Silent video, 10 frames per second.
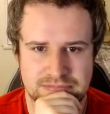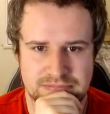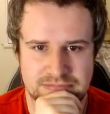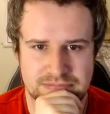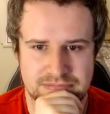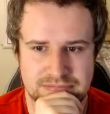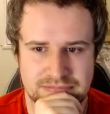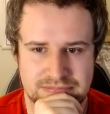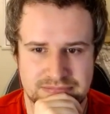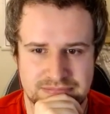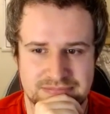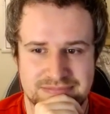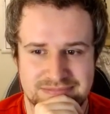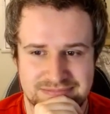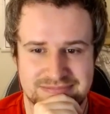
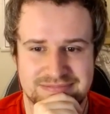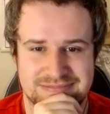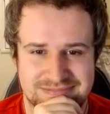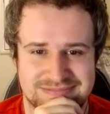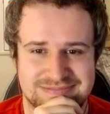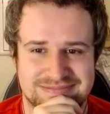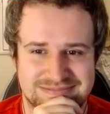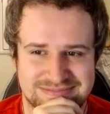(silent)